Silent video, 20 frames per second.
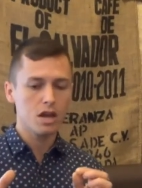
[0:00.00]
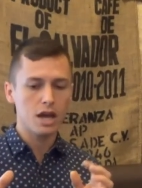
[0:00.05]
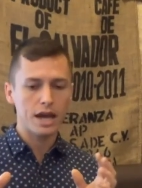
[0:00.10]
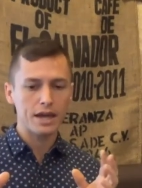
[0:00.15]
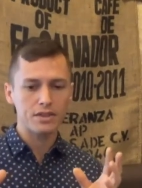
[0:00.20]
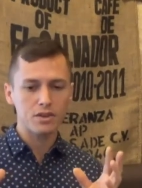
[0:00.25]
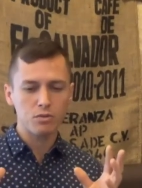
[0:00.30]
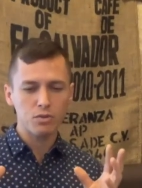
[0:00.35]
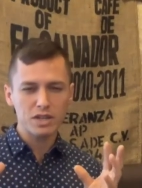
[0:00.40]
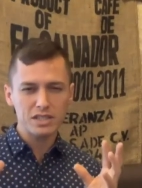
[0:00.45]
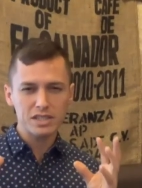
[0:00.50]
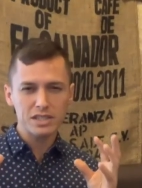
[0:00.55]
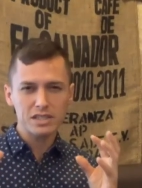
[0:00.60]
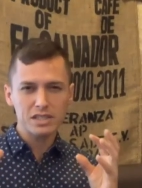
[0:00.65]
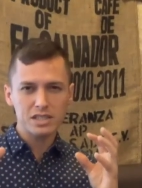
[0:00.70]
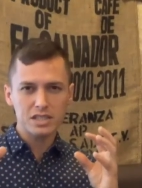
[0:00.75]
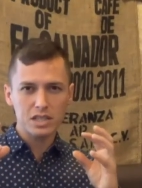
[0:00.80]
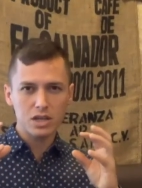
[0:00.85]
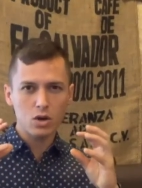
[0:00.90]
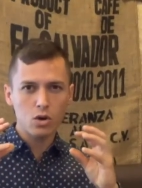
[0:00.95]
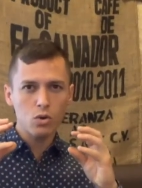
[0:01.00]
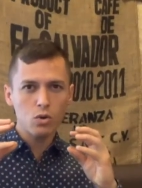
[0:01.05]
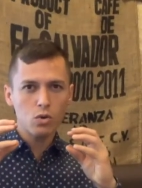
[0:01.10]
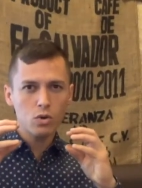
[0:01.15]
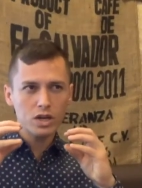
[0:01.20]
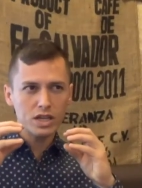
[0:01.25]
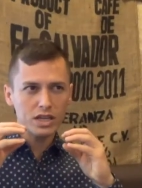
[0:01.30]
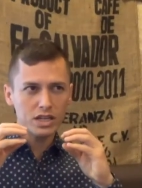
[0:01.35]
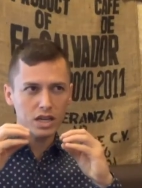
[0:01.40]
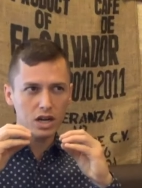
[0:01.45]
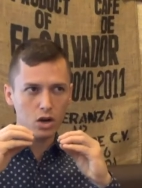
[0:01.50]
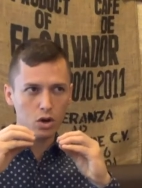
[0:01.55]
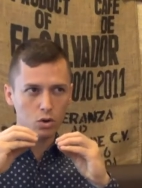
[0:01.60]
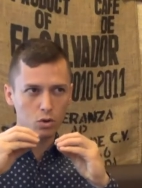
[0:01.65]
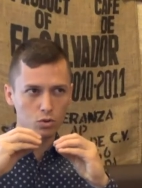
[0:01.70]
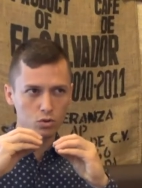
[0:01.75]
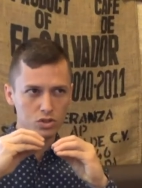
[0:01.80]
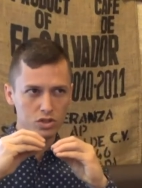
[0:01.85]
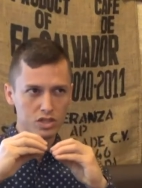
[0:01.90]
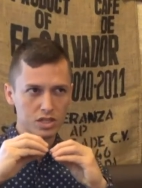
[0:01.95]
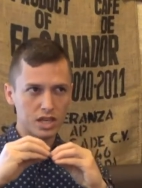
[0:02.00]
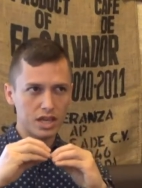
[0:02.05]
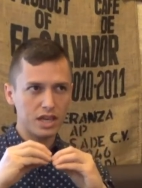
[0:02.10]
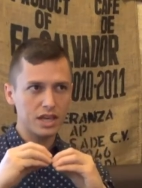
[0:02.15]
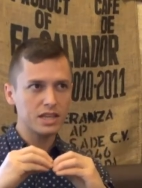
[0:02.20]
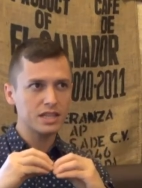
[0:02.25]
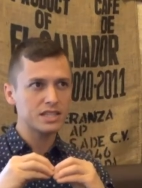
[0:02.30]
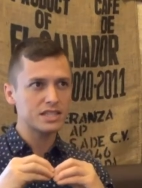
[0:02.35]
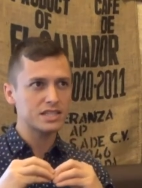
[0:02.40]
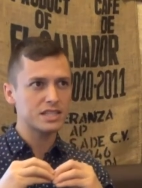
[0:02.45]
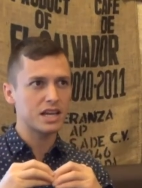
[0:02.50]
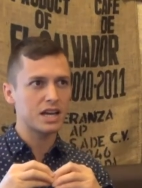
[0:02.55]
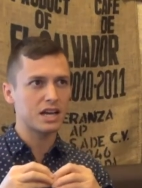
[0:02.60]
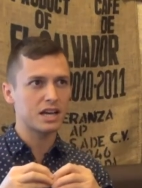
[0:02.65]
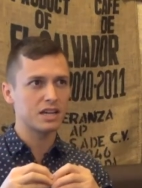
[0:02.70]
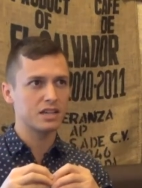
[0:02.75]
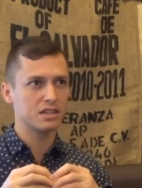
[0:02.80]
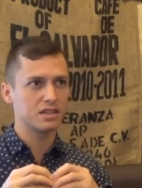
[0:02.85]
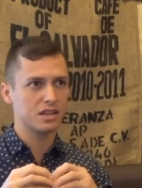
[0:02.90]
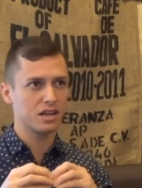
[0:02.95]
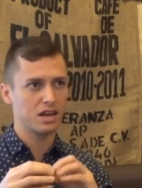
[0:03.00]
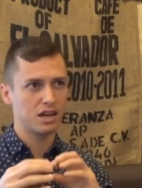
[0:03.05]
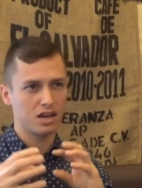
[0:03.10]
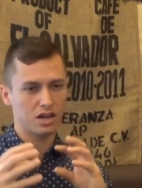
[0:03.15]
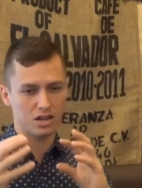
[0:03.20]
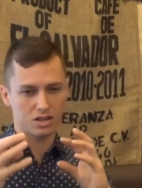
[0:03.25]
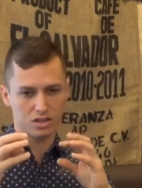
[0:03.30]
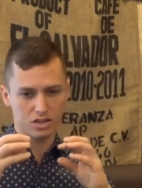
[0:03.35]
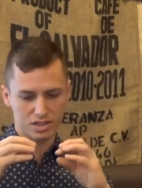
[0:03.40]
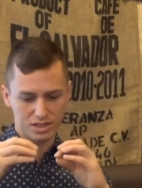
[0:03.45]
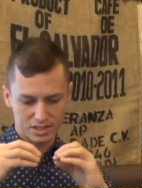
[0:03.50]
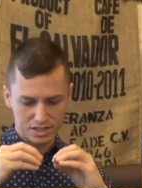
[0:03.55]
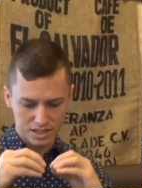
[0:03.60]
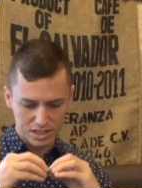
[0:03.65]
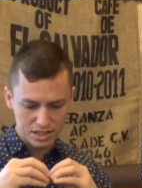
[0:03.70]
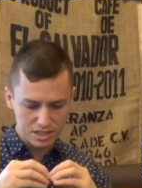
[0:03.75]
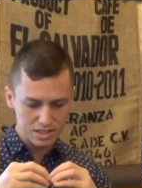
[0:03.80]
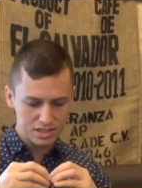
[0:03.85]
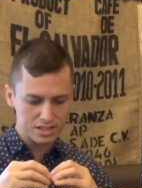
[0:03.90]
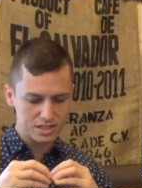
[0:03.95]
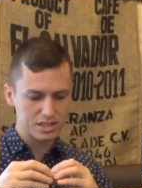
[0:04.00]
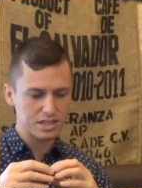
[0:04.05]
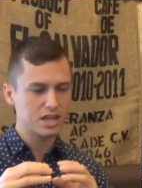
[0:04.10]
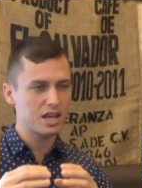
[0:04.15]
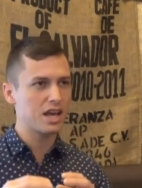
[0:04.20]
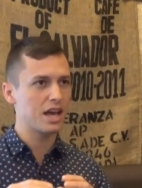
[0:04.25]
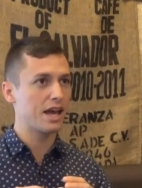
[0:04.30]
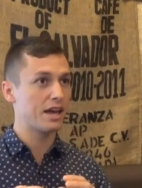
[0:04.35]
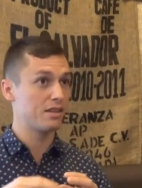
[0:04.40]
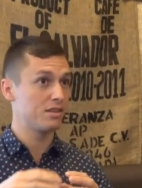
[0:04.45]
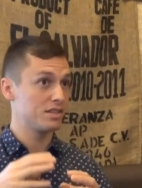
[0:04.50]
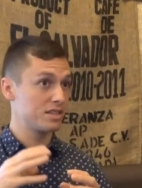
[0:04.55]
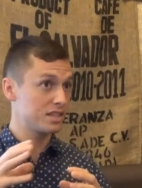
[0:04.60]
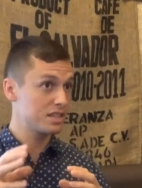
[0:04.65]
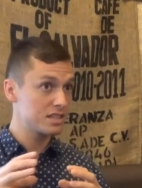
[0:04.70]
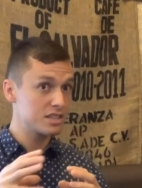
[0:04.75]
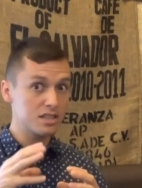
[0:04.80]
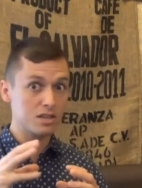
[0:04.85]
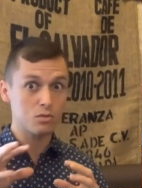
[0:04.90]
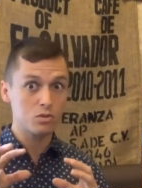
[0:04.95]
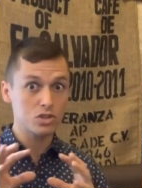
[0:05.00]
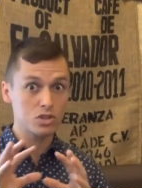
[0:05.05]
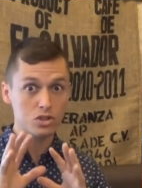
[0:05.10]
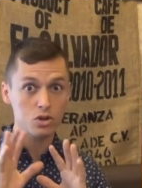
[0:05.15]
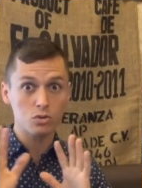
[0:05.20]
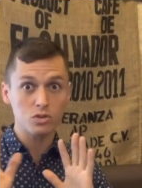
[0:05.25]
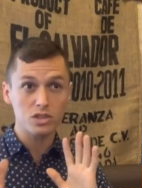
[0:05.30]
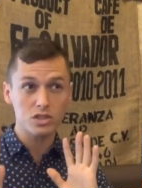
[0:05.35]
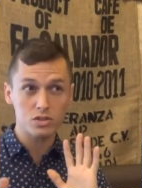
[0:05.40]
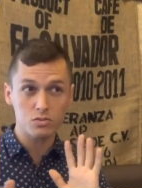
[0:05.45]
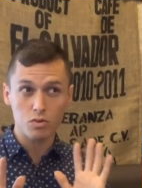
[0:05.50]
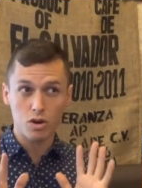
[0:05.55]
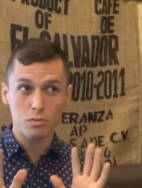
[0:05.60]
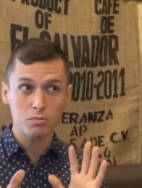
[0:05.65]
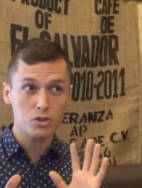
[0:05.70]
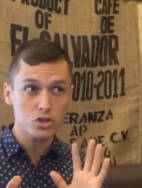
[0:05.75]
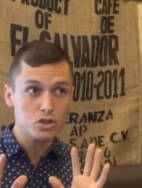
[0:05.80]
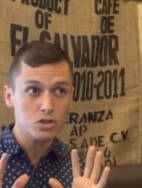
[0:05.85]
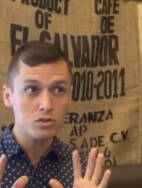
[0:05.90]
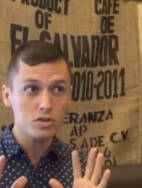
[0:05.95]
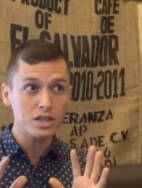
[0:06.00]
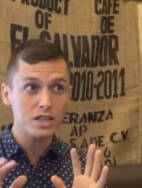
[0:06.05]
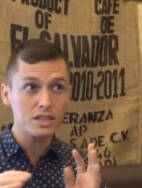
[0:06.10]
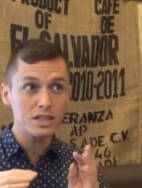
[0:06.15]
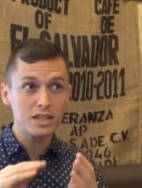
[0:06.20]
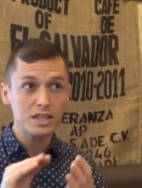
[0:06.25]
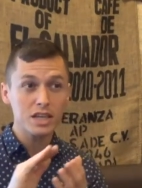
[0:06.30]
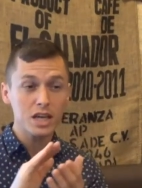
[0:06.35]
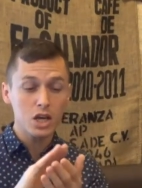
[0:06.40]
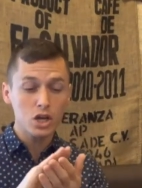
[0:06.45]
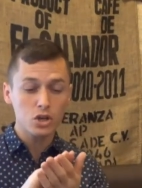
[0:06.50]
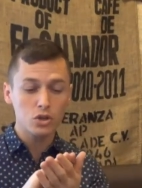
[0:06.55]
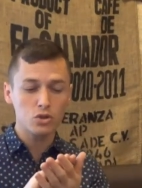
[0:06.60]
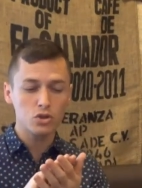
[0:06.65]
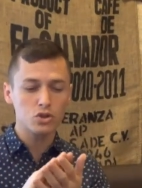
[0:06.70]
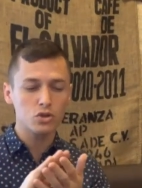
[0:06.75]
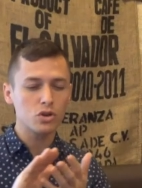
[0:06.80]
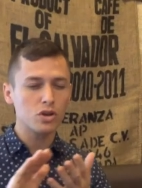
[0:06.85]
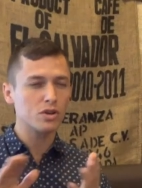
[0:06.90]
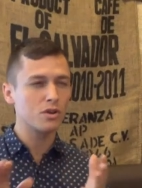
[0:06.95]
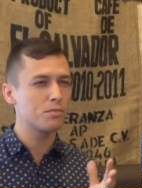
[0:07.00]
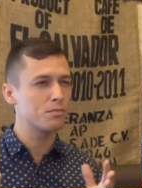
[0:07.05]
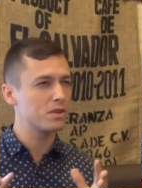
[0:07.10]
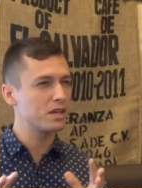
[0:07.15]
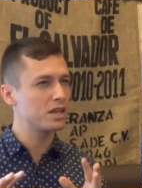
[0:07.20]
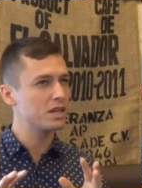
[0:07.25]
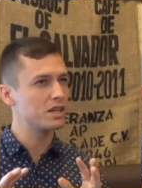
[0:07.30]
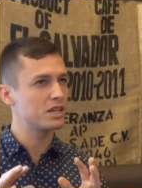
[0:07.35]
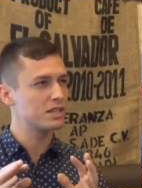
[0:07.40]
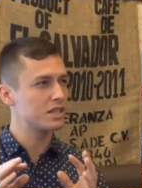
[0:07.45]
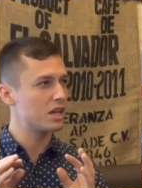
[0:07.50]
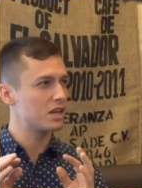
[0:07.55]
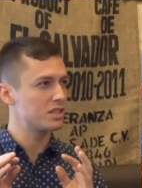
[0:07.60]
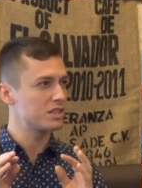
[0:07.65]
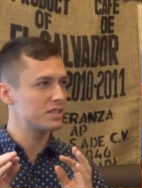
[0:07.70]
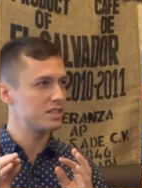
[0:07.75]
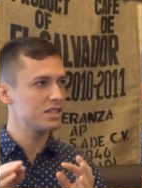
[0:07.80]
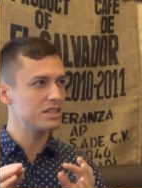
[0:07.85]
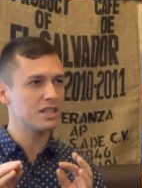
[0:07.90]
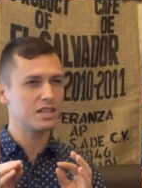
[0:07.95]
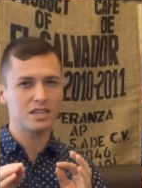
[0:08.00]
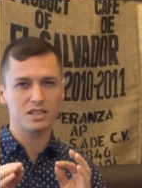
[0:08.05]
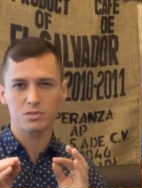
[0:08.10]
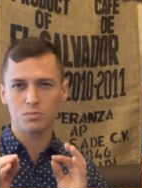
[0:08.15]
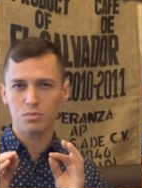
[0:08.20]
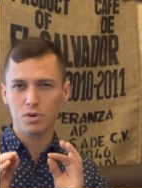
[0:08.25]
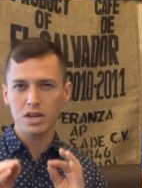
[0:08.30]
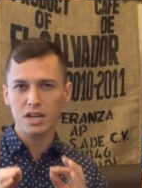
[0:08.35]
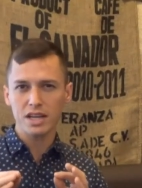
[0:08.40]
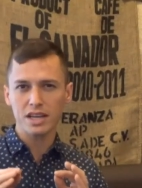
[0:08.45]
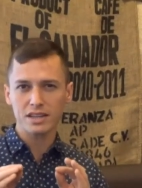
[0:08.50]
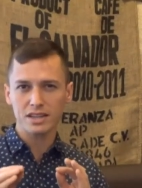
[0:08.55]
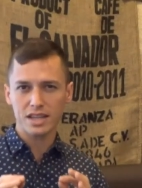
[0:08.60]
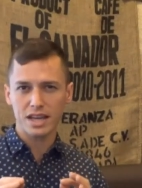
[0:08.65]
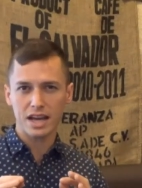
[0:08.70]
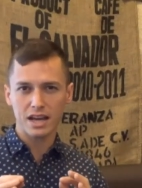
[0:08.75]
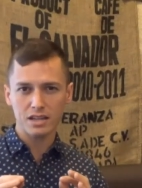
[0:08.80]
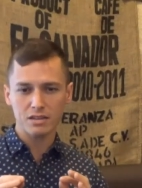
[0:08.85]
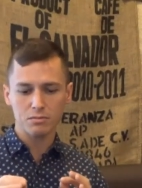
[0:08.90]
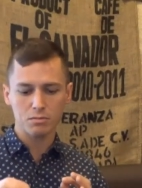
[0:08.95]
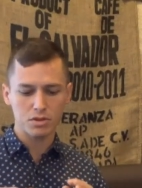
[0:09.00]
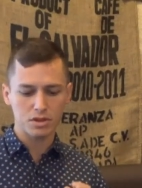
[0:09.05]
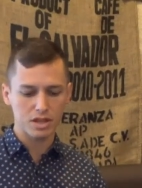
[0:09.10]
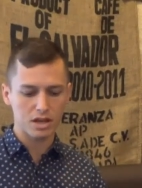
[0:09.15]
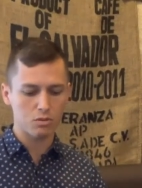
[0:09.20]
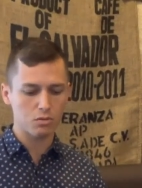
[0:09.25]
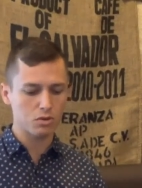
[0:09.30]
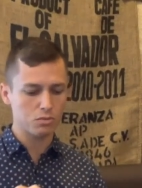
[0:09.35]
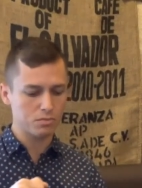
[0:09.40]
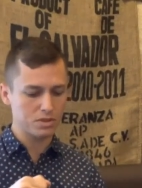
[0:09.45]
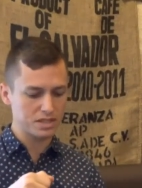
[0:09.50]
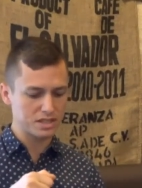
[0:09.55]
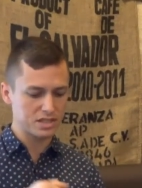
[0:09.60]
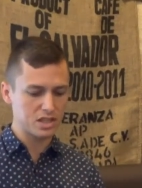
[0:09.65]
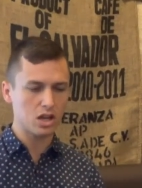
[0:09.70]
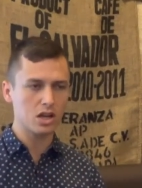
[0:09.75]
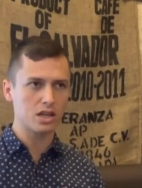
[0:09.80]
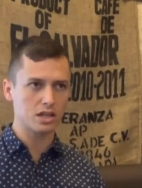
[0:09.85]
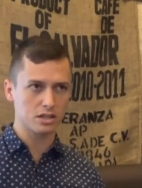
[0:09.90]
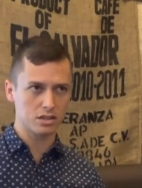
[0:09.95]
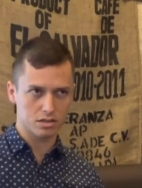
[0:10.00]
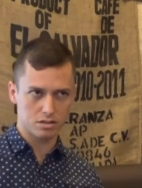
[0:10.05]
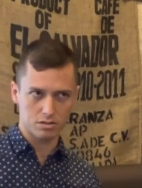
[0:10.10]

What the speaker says: And the resin slowly goes inside the seeds. And since there was no disruption or anything, you should obtain a seed that is pretty intact, but that will be solid,